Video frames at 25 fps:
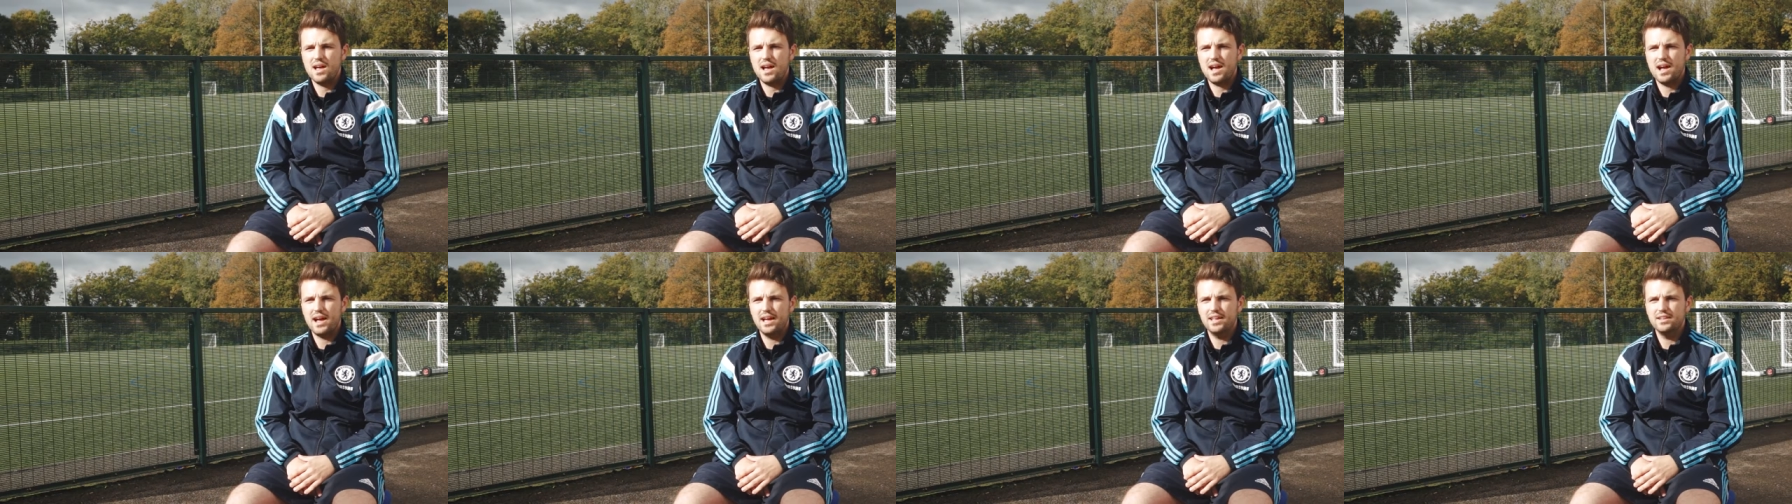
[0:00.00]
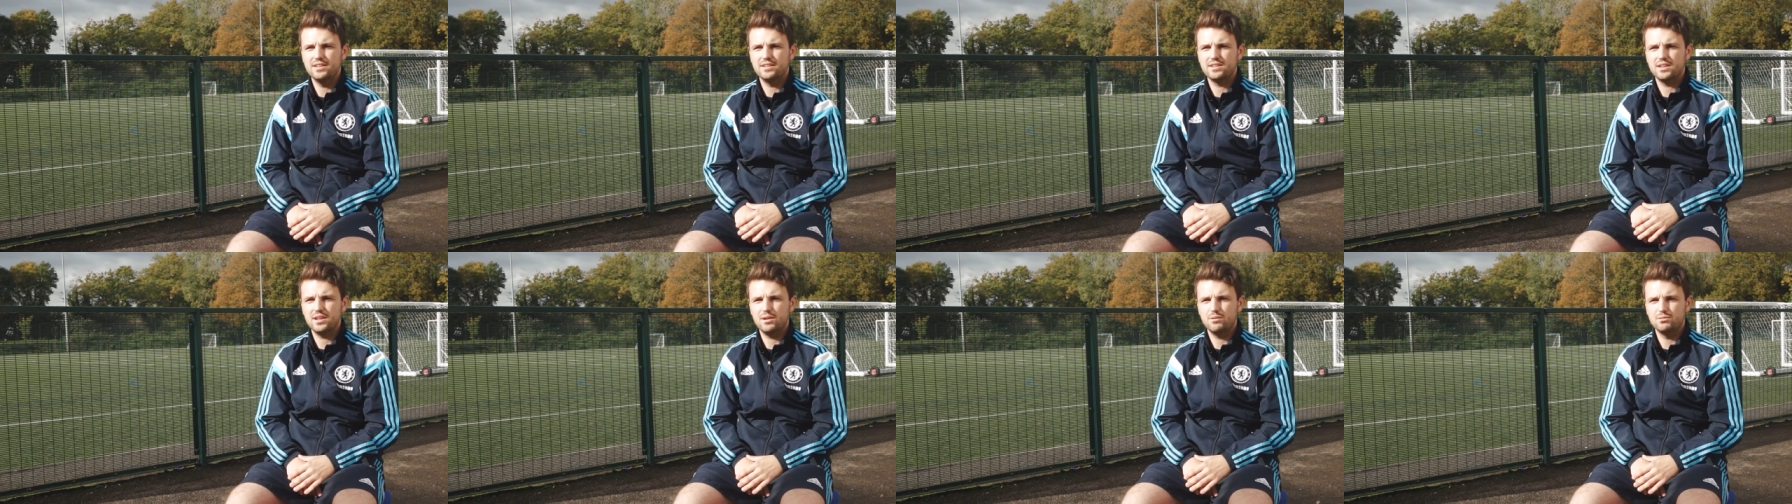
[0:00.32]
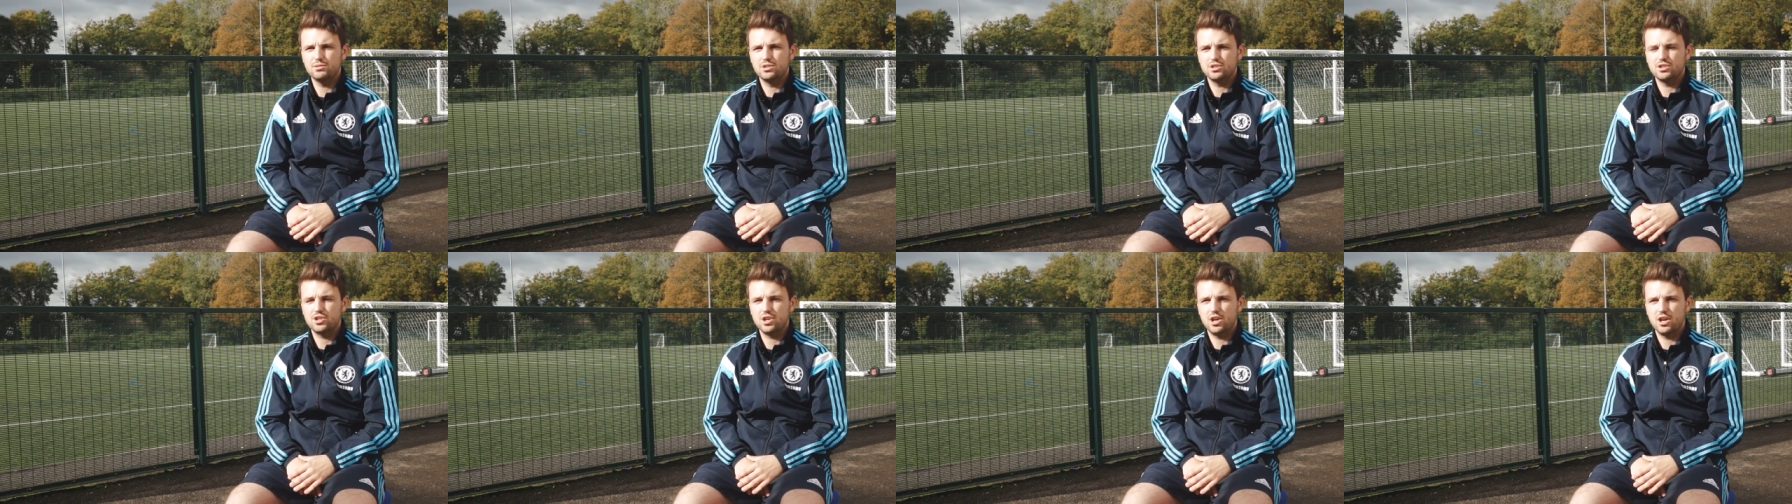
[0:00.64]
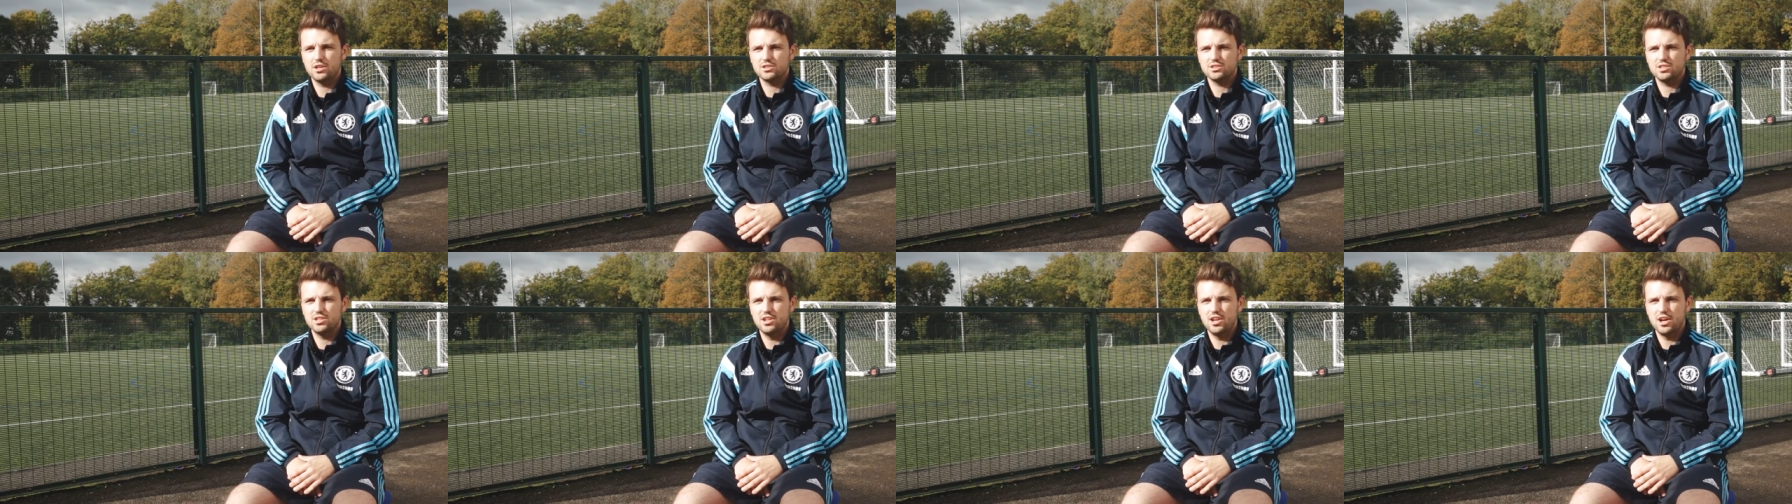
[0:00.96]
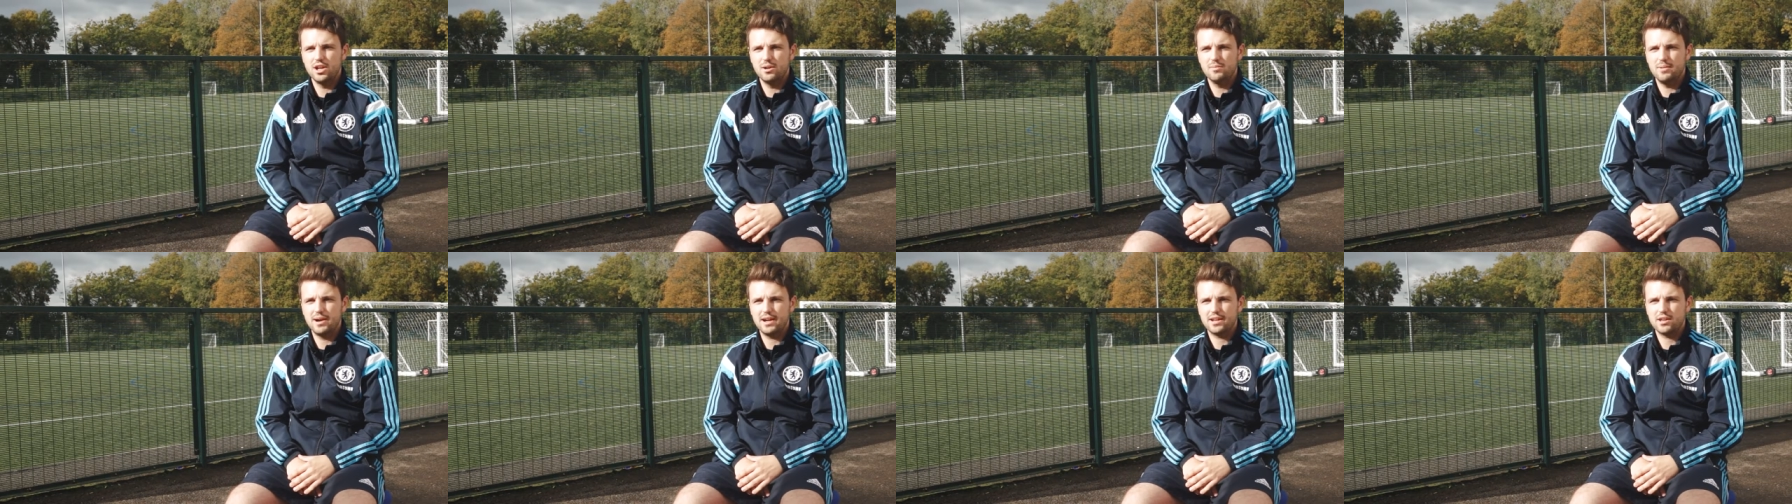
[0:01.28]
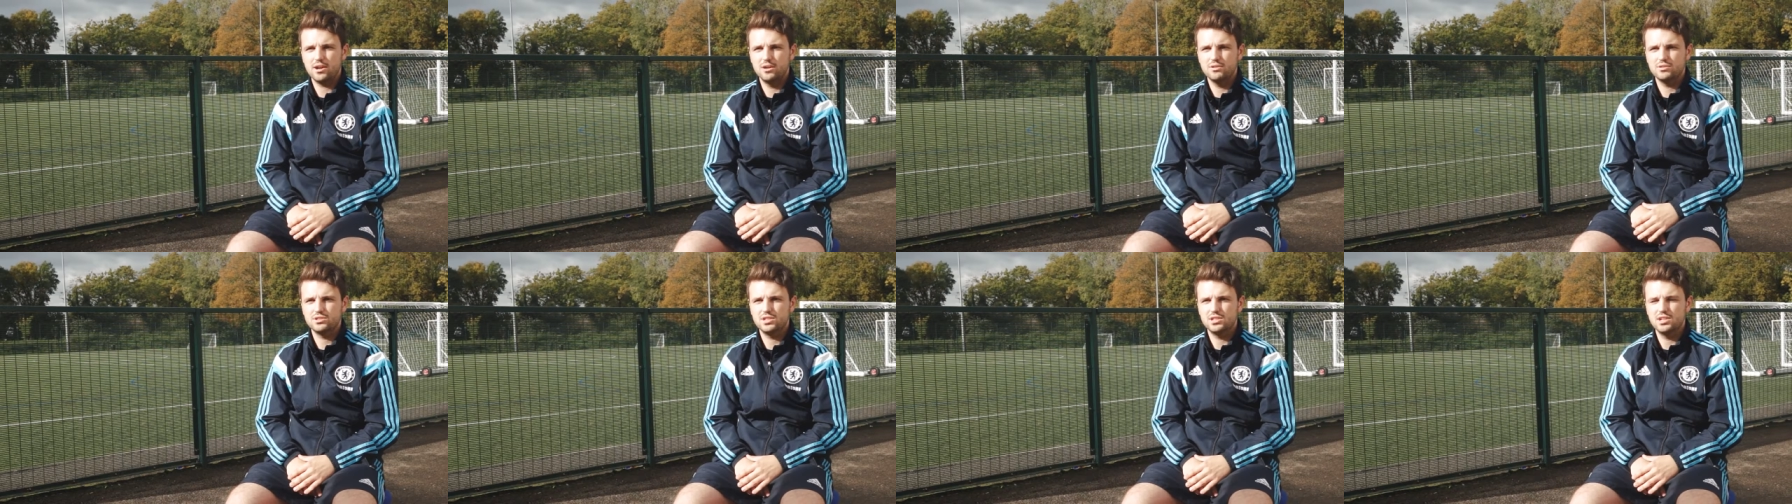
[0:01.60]
and it was a chance to learn about
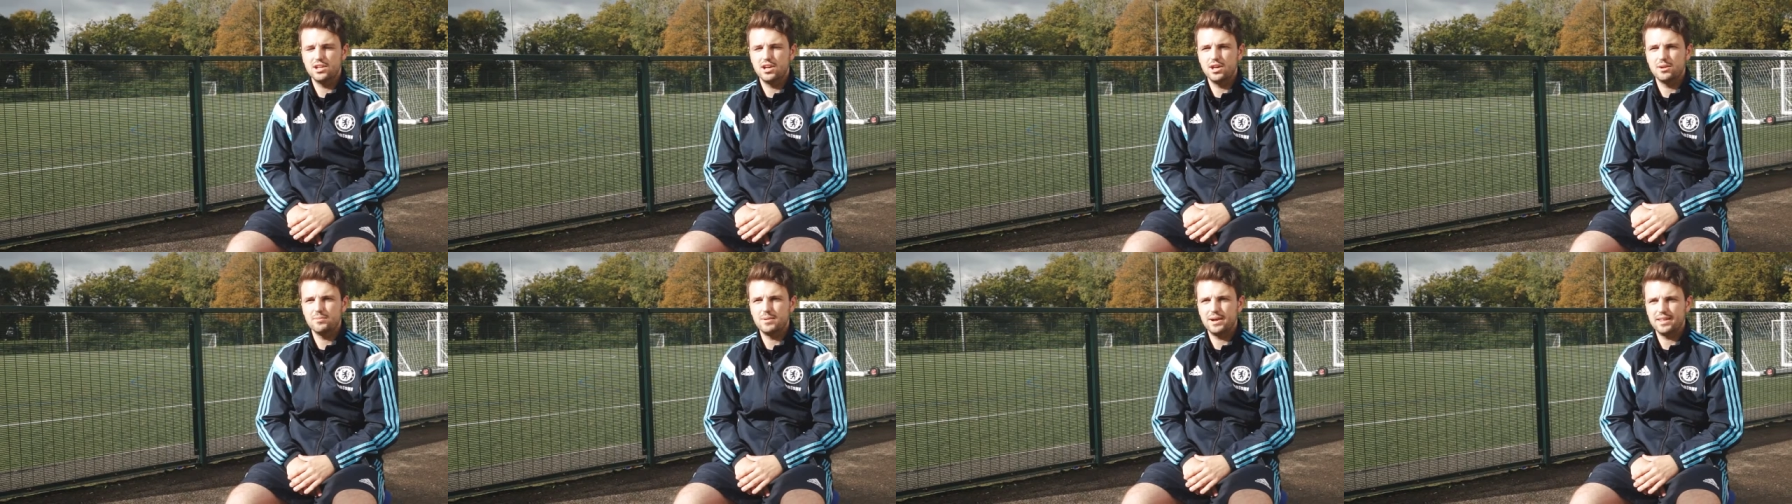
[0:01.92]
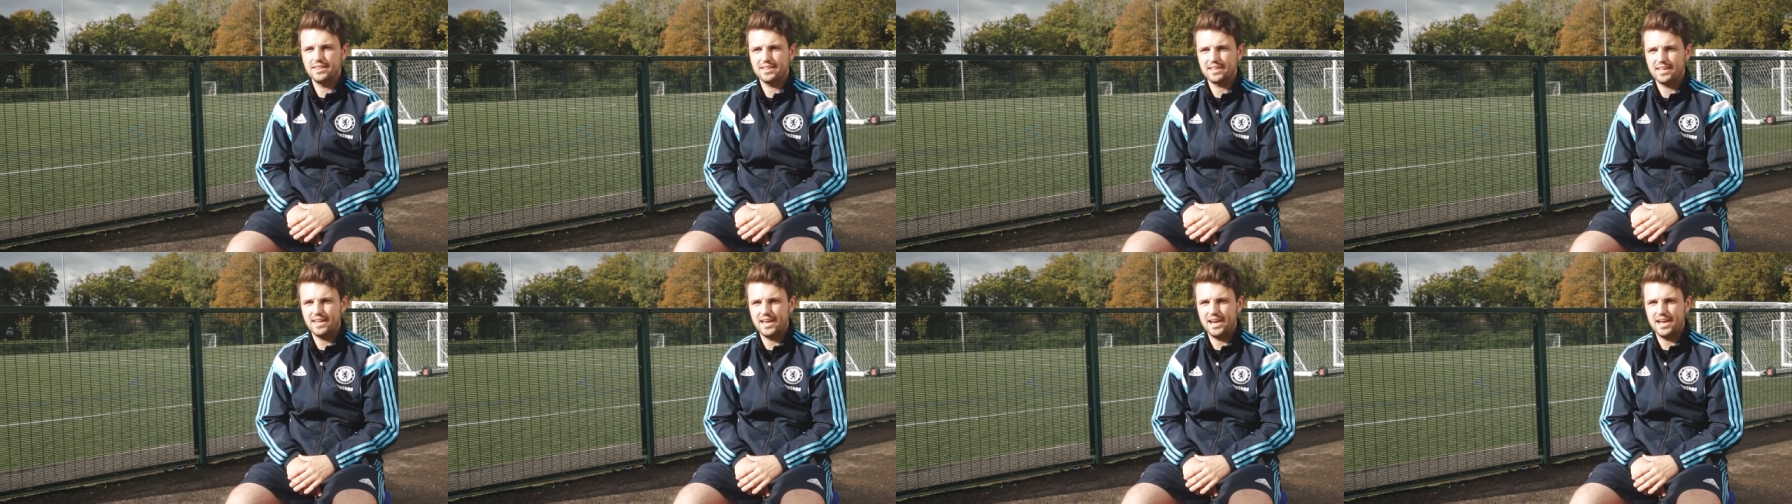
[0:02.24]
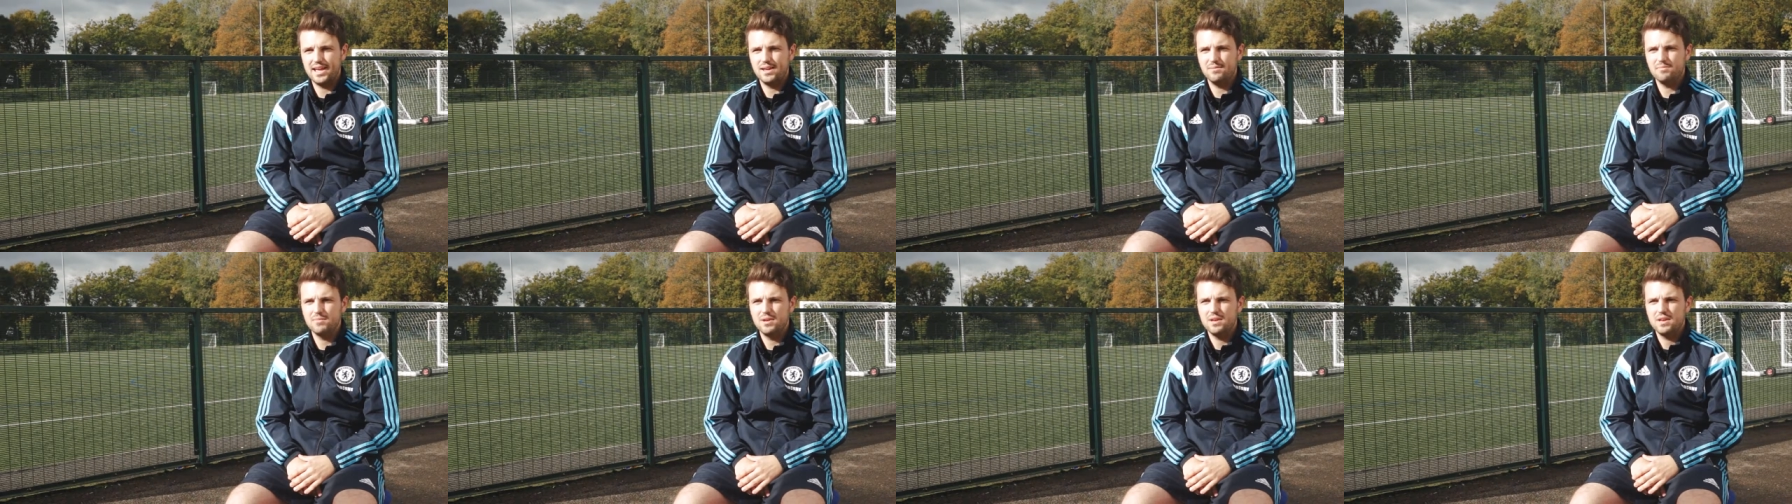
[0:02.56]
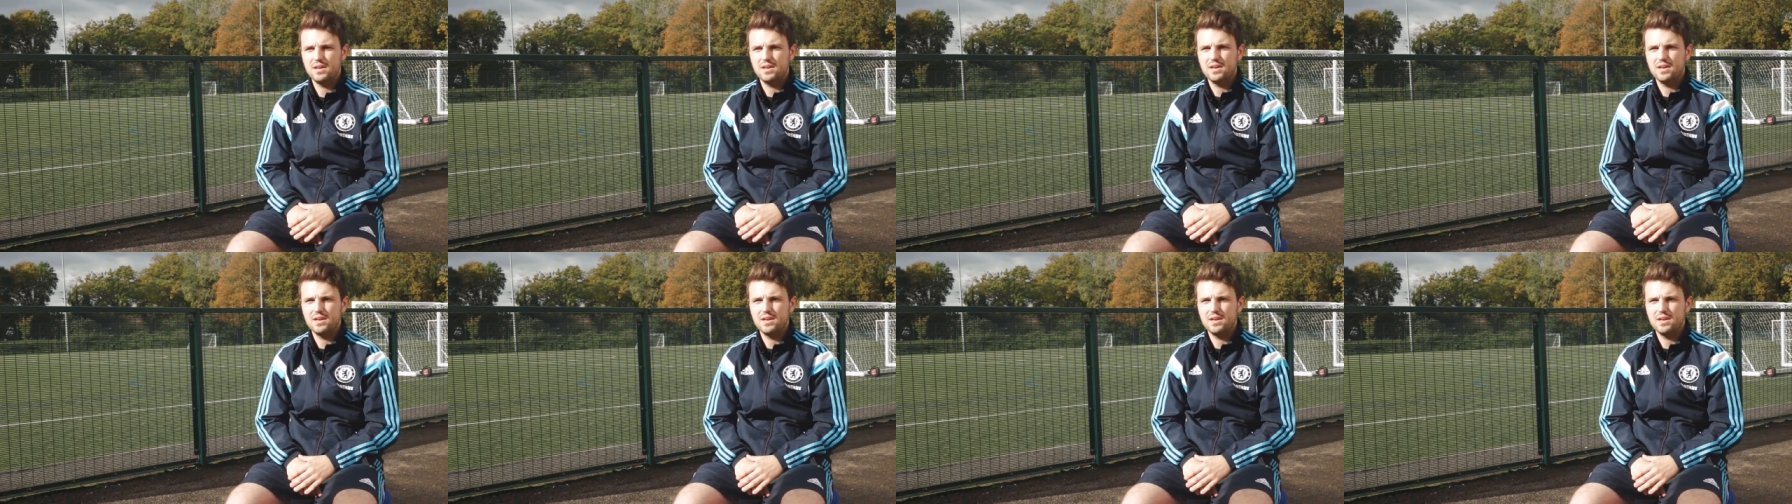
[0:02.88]
coaching, learn about the game